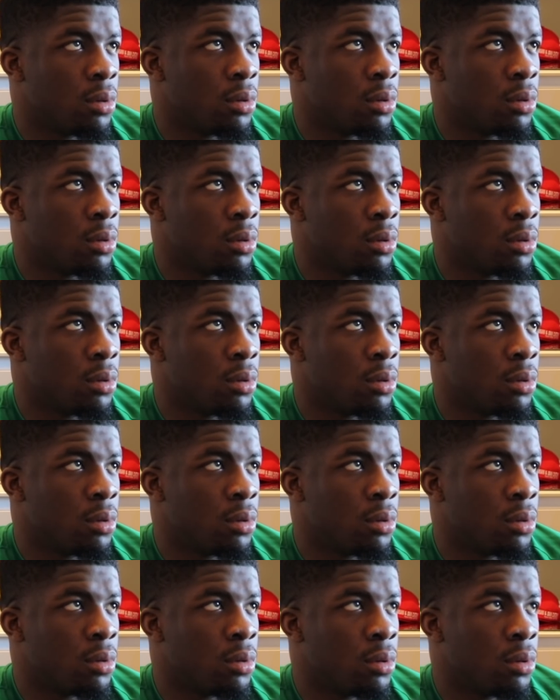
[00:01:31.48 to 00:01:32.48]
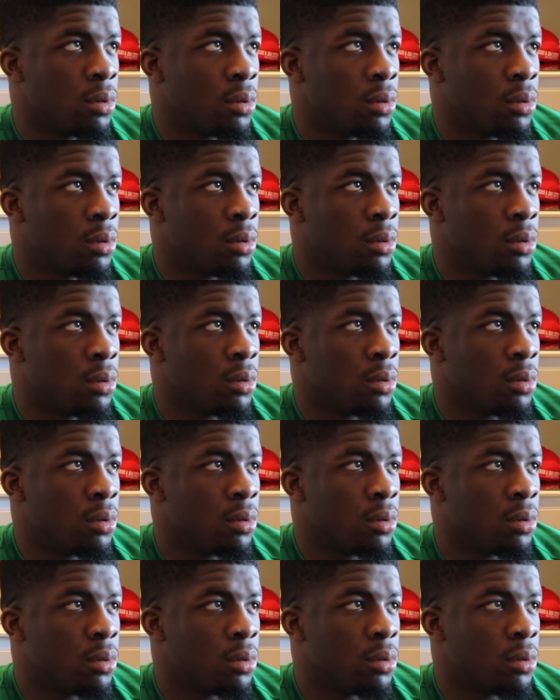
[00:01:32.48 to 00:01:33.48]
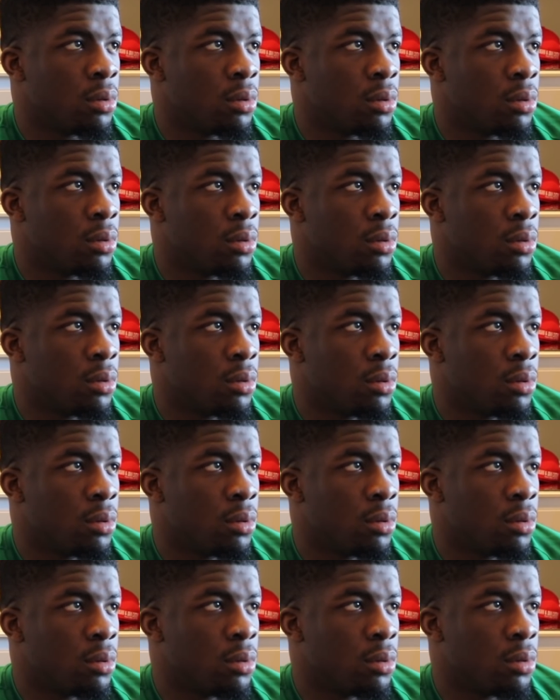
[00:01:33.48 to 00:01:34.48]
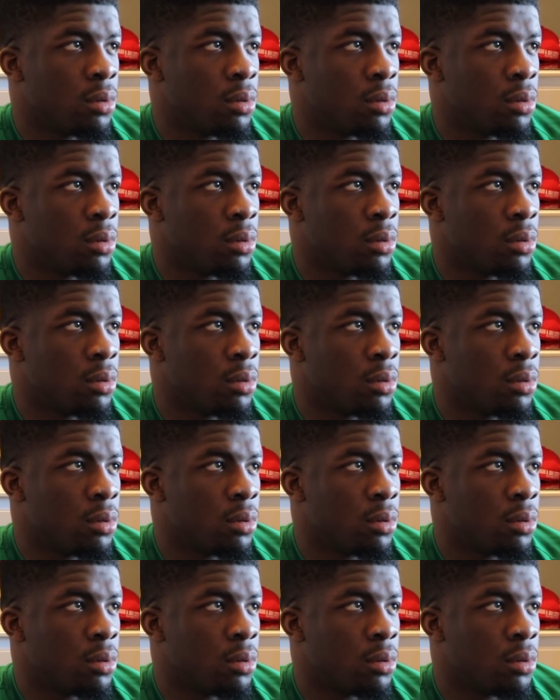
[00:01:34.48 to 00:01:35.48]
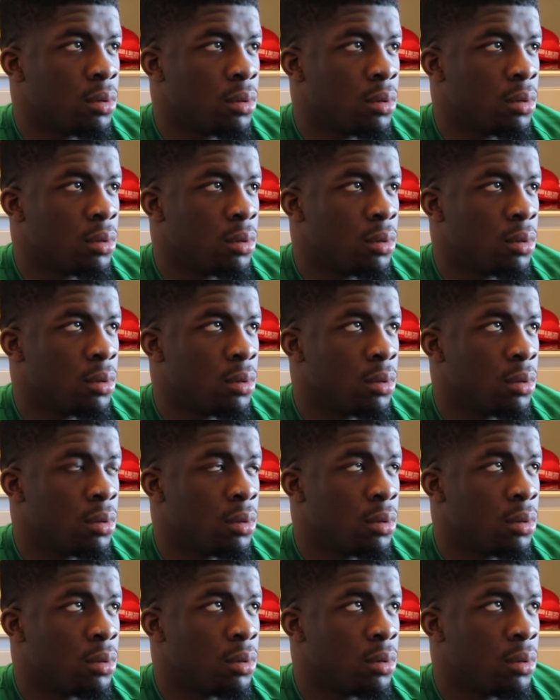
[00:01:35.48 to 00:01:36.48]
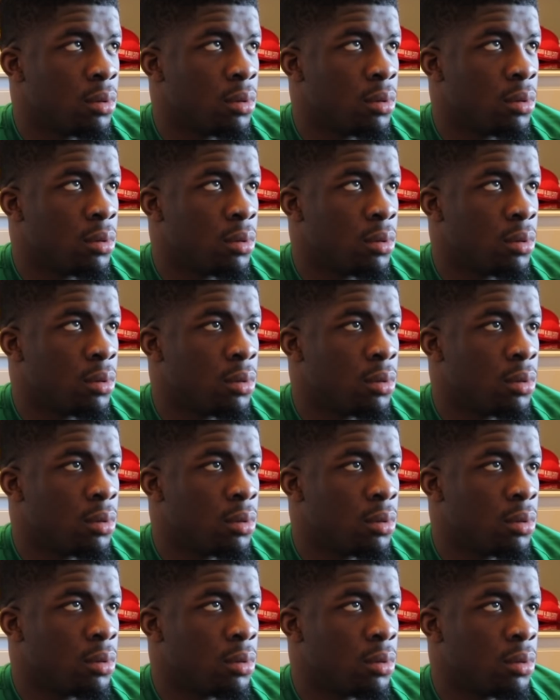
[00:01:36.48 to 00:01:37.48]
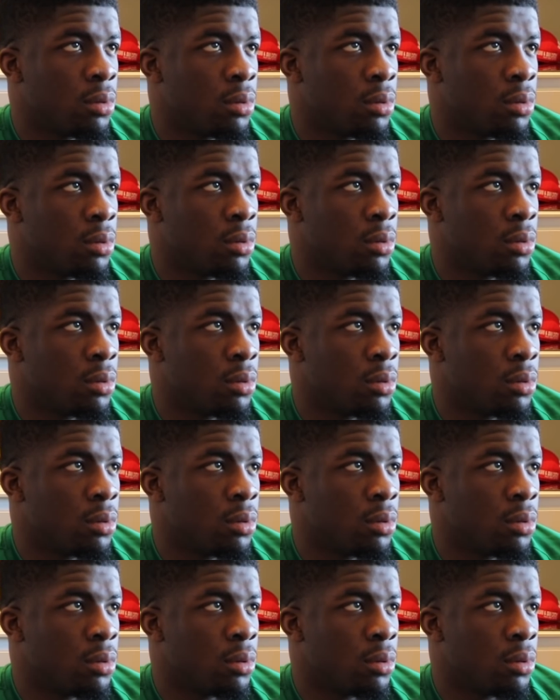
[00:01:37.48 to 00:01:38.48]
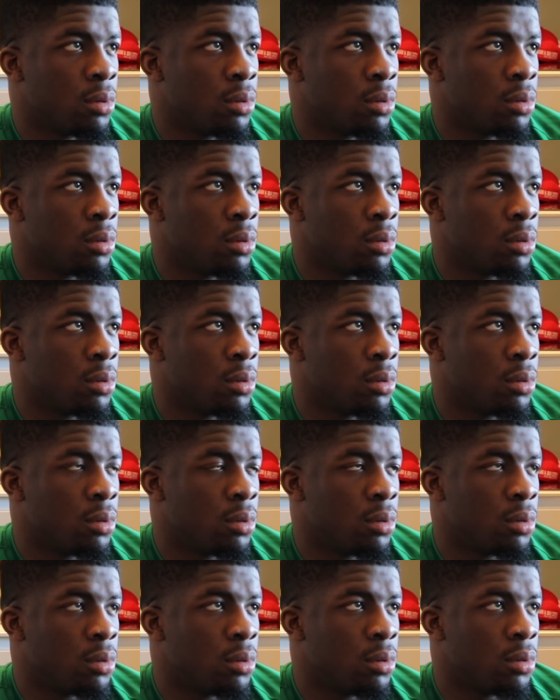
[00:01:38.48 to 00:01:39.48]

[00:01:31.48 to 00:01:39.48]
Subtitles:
(silent)